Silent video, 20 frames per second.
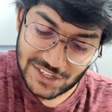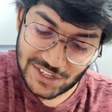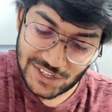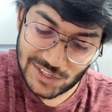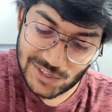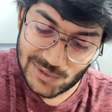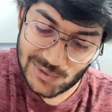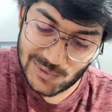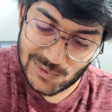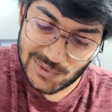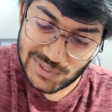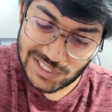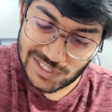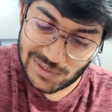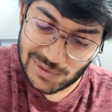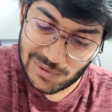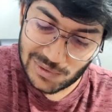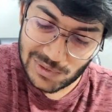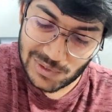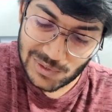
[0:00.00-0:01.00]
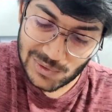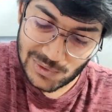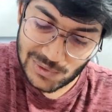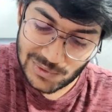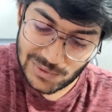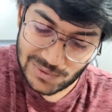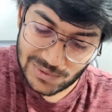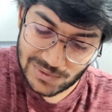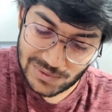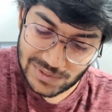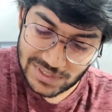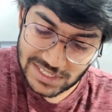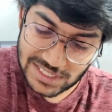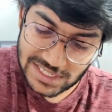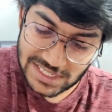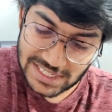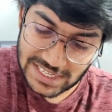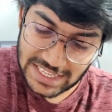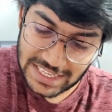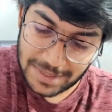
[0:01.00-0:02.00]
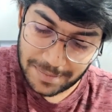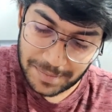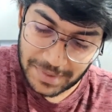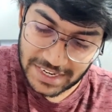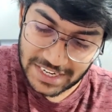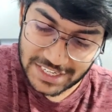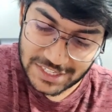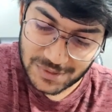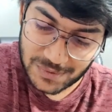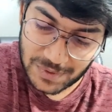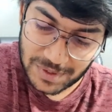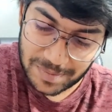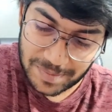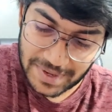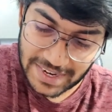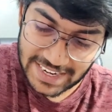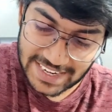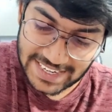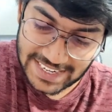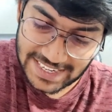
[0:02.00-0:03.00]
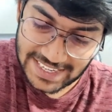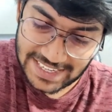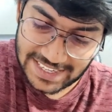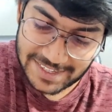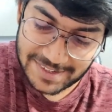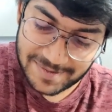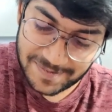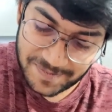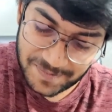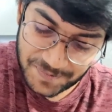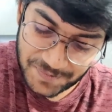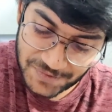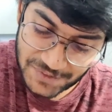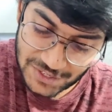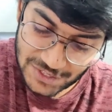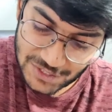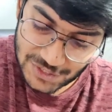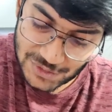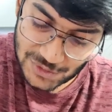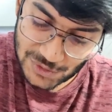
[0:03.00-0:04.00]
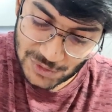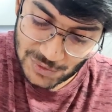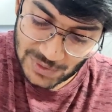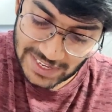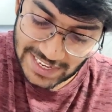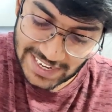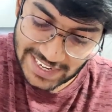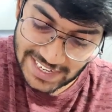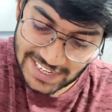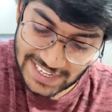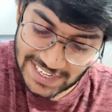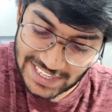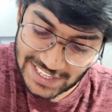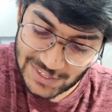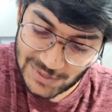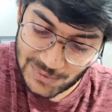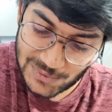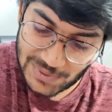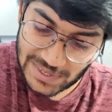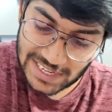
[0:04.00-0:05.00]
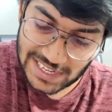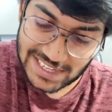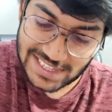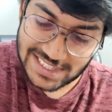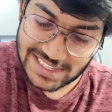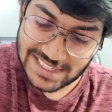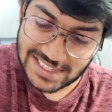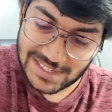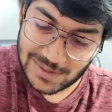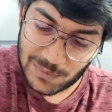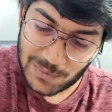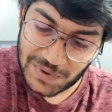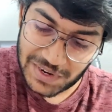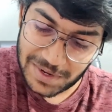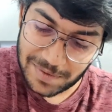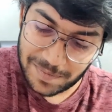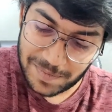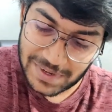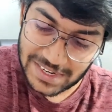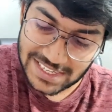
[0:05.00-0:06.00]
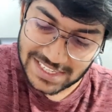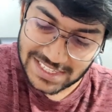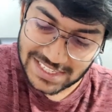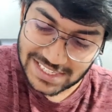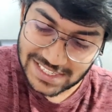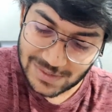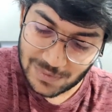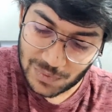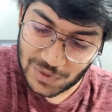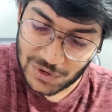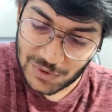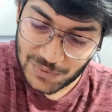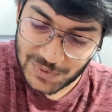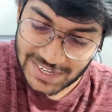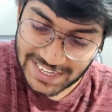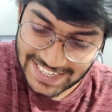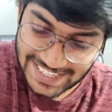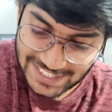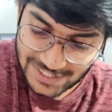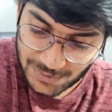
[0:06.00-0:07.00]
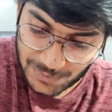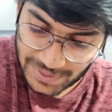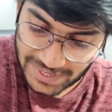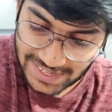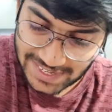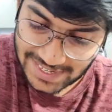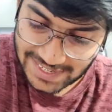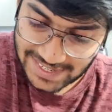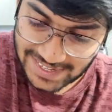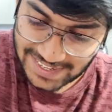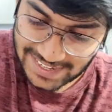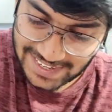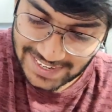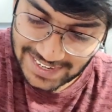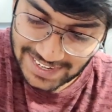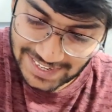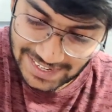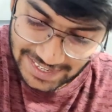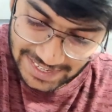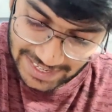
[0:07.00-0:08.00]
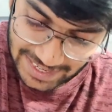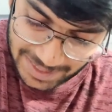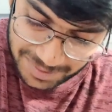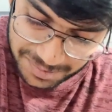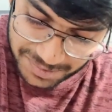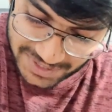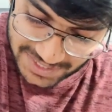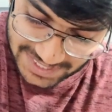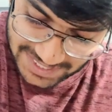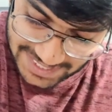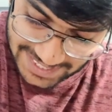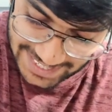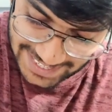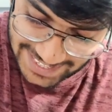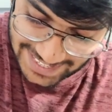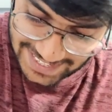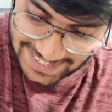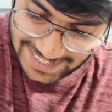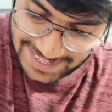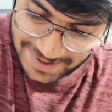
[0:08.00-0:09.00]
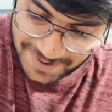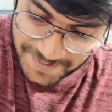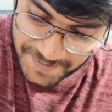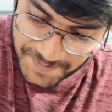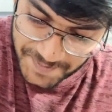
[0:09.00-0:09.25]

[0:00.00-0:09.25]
u is equal to t minus 1 by t, so you'll get du as 1 plus 1 over t square times dt,